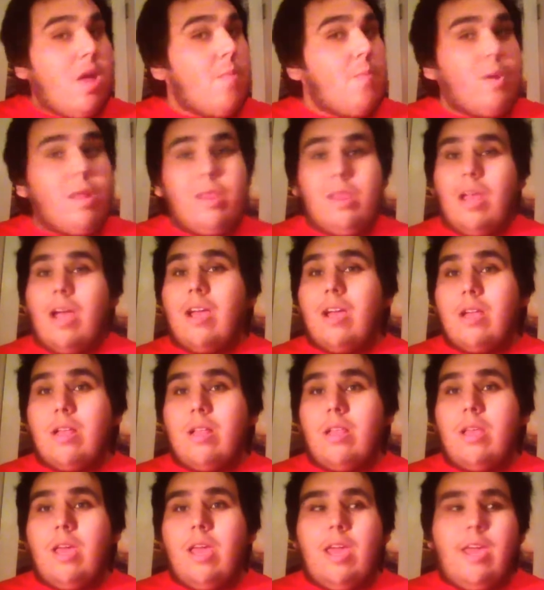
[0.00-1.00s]
But
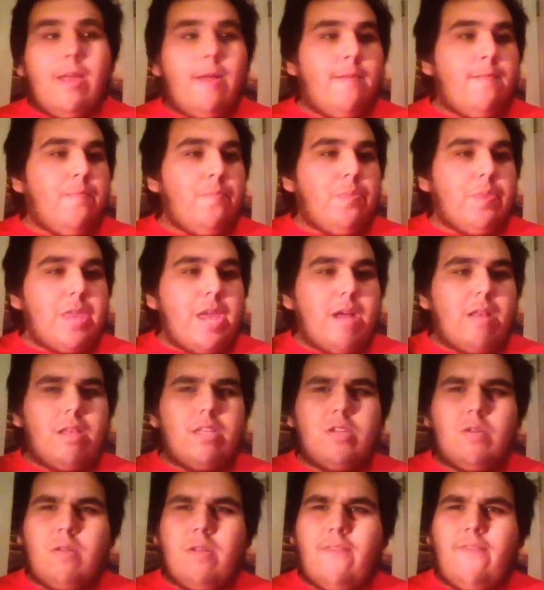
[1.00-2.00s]
luckily, they only
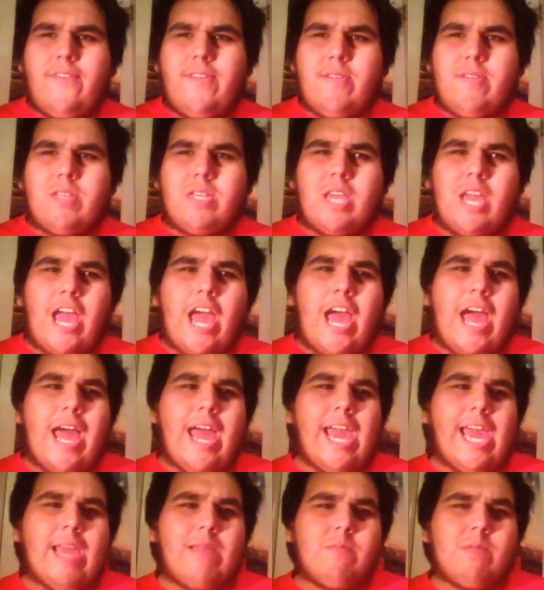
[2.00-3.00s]
do it a few
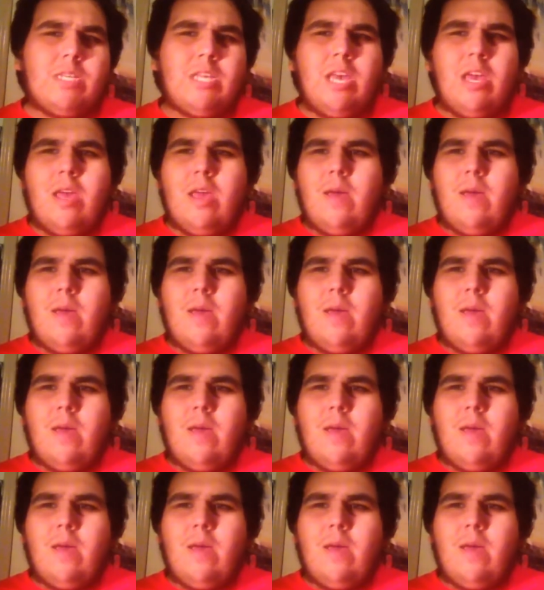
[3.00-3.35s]
times.